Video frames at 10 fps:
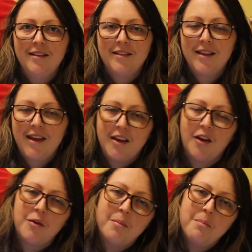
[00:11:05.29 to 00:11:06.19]
So there you
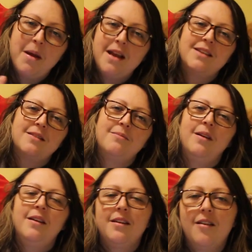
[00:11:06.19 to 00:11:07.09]
go, make some
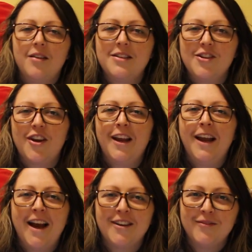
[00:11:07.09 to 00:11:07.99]
nice looking
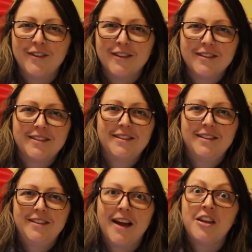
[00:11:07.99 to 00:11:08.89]
adverts
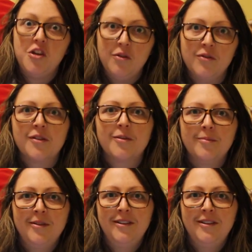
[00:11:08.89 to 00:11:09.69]
and use them.